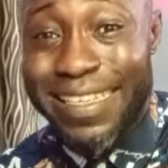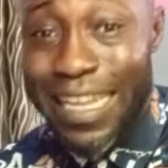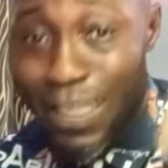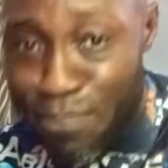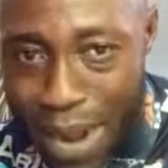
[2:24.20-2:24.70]

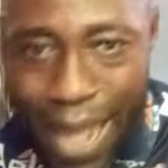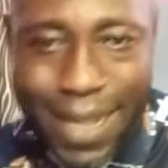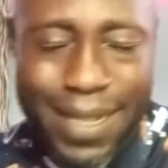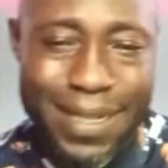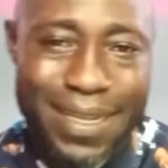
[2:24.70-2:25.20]

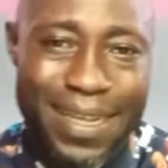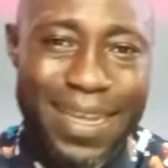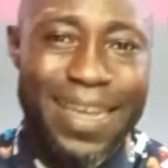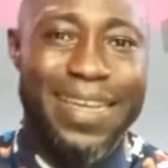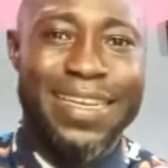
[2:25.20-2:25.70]
setback.
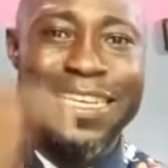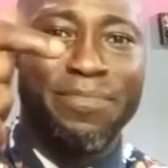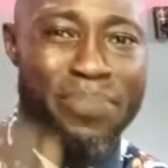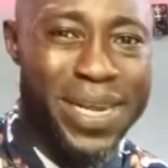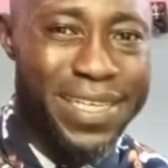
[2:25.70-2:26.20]

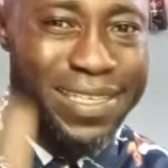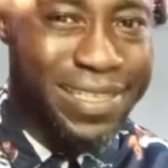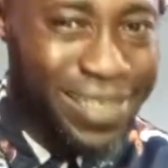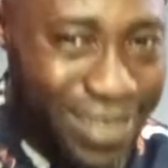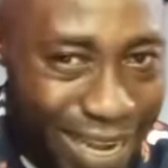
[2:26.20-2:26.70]
It brings
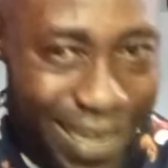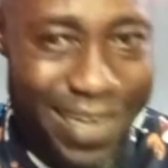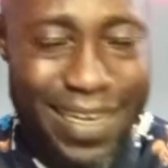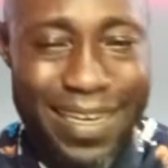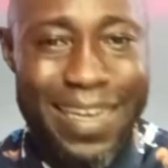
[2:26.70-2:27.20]

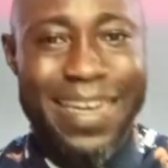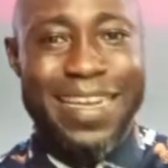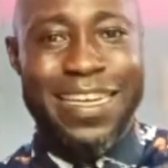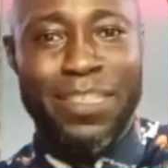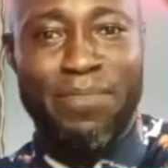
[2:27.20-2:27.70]
delay.
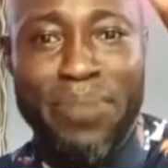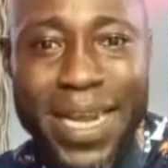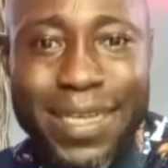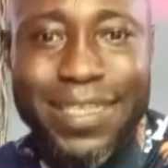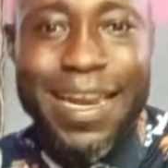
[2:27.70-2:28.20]
It
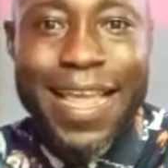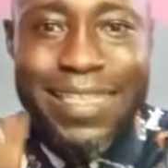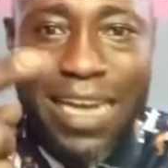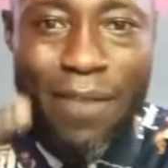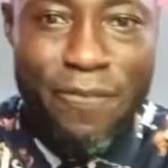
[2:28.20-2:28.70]
brings
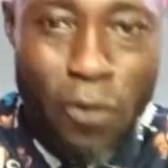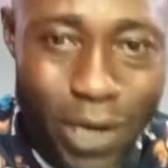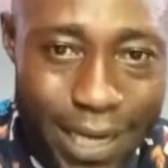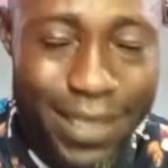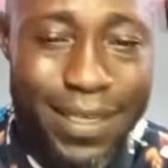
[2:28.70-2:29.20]
rising and
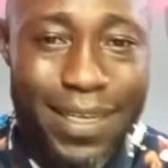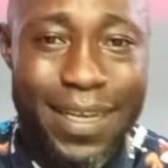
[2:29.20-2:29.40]
falling.